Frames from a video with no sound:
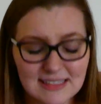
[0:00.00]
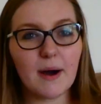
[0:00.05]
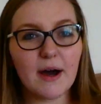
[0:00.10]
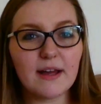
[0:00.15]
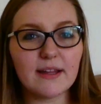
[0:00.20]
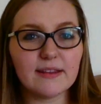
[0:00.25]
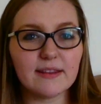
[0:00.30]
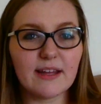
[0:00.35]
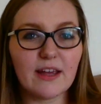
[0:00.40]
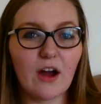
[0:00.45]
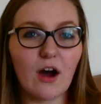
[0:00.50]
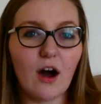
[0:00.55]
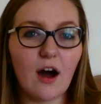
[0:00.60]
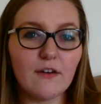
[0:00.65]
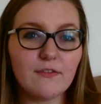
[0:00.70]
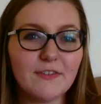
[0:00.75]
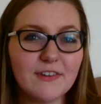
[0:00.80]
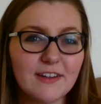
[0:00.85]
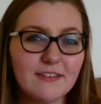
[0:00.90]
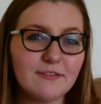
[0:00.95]
But they
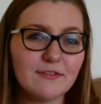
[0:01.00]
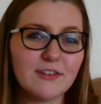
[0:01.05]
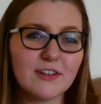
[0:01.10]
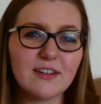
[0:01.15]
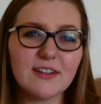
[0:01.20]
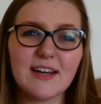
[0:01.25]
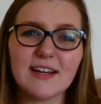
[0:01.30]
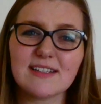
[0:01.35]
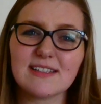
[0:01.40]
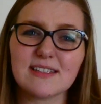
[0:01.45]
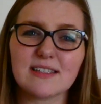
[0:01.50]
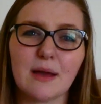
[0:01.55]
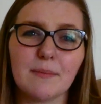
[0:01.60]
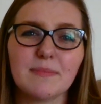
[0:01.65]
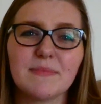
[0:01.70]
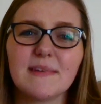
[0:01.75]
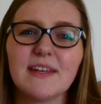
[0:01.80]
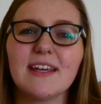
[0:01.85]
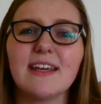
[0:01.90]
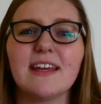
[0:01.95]
often feel like
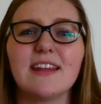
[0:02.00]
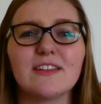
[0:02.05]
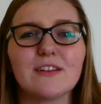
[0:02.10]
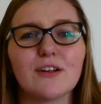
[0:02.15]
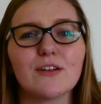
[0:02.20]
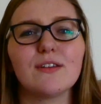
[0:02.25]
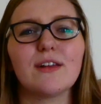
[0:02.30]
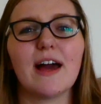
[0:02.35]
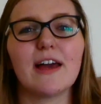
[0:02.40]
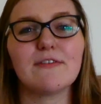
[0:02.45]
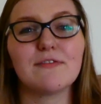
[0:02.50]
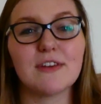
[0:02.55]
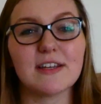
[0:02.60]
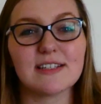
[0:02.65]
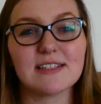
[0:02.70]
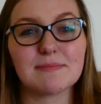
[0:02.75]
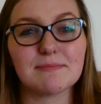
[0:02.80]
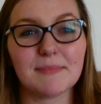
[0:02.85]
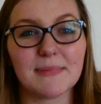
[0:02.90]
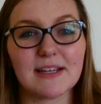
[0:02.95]
something in their life
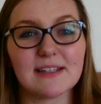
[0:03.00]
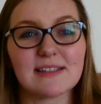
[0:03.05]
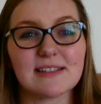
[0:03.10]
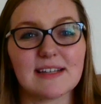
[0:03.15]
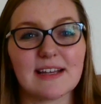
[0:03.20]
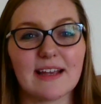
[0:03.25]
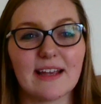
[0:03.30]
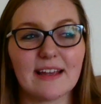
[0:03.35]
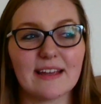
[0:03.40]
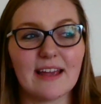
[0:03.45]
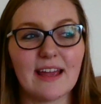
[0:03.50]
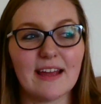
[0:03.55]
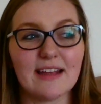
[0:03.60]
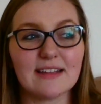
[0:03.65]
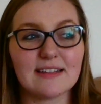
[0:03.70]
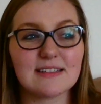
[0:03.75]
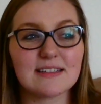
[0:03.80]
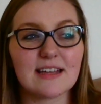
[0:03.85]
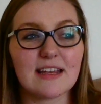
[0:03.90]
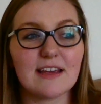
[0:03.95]
is missing,
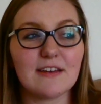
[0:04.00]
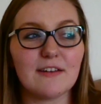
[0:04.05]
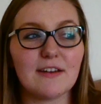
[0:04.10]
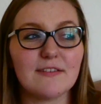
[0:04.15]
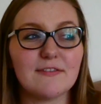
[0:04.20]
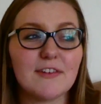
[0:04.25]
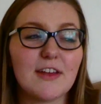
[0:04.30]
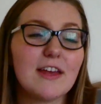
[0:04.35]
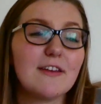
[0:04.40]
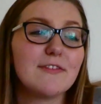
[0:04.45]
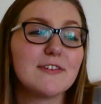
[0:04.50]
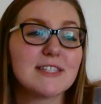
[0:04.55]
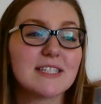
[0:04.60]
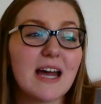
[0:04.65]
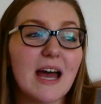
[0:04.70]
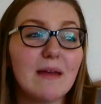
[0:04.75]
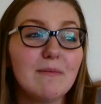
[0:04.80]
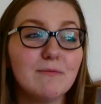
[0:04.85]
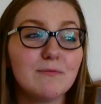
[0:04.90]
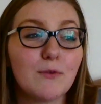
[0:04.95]
and if a
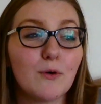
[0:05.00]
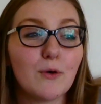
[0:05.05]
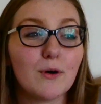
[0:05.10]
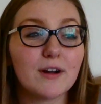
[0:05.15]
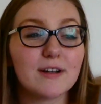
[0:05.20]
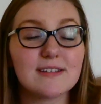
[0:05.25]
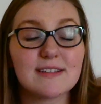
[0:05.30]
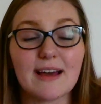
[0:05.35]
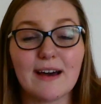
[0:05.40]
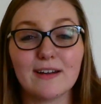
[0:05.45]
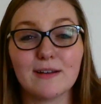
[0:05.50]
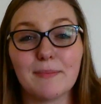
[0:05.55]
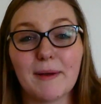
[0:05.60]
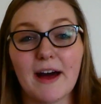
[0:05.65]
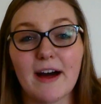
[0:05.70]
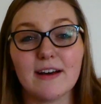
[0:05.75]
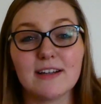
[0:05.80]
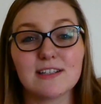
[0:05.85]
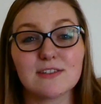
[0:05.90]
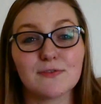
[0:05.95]
type 4 is out of
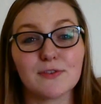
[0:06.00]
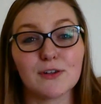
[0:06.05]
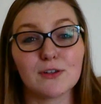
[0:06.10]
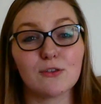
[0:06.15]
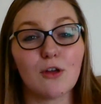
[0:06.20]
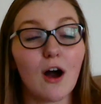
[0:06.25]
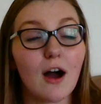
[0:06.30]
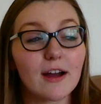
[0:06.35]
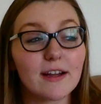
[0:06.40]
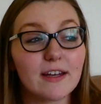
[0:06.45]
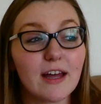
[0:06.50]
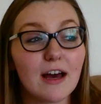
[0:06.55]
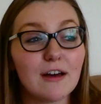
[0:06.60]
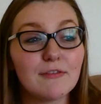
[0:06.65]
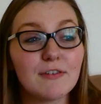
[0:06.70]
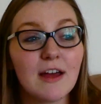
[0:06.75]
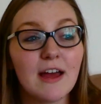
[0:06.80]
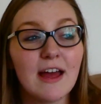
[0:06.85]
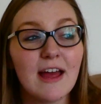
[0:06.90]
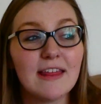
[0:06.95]
balance for long enough,